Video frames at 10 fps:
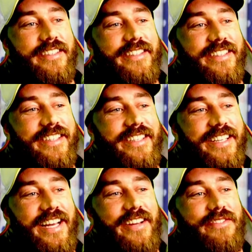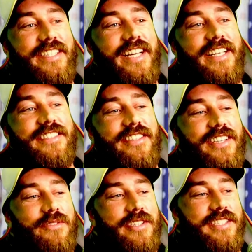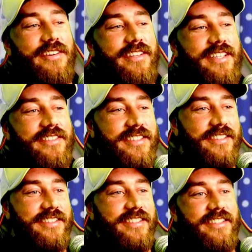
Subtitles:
Vin Diesel. You can watch that one. That one's good too.